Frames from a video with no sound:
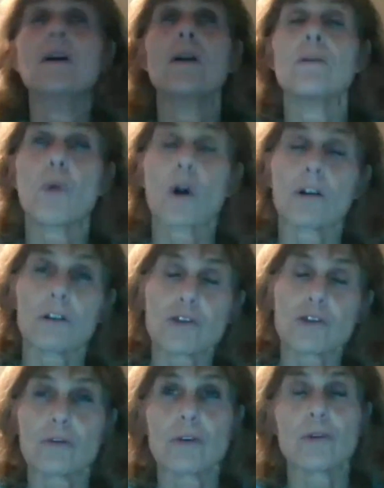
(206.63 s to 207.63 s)
moral
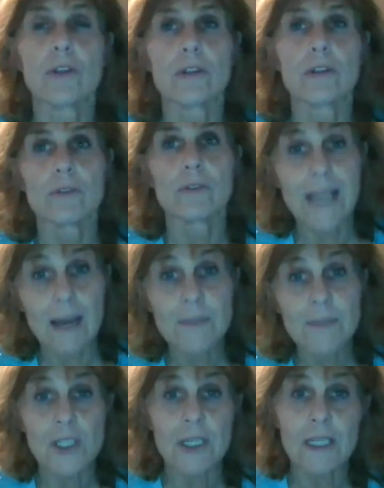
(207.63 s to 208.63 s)
truth and
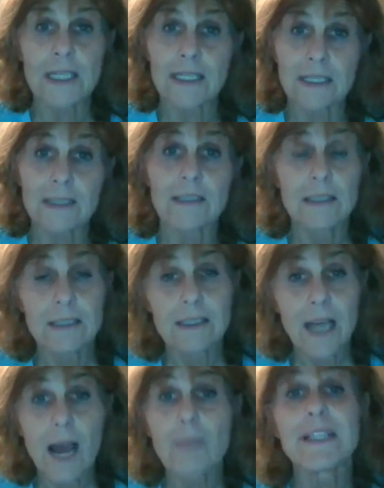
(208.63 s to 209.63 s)
redemption, and
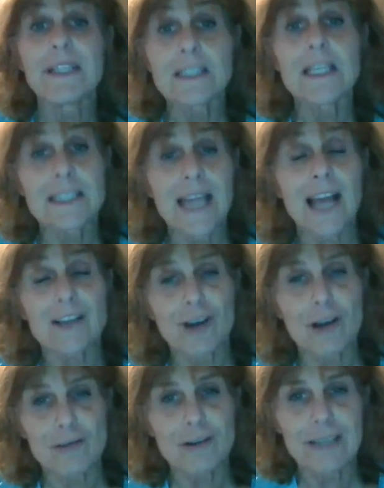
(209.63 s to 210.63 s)
I mean, it's actually, I
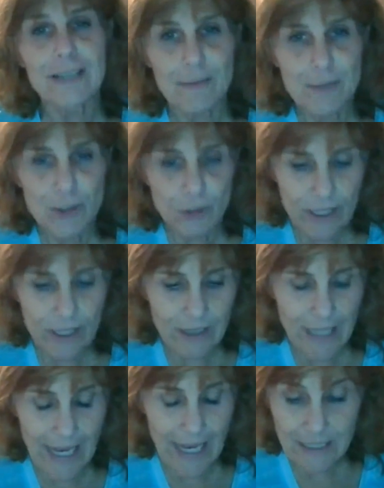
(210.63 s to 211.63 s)
really am enjoying the
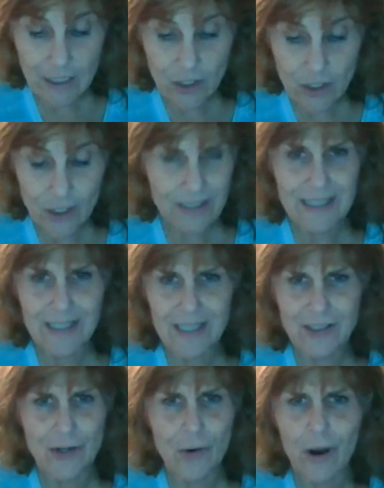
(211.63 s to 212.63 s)
class. It's
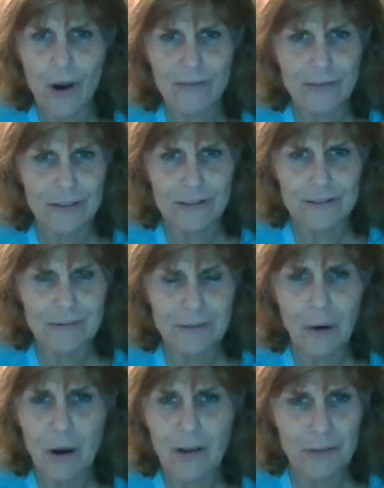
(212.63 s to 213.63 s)
such an awful,
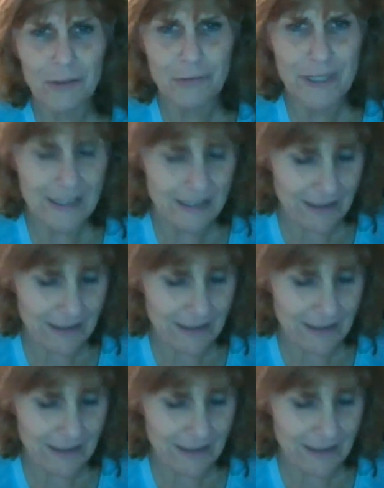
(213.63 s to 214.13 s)
awful read.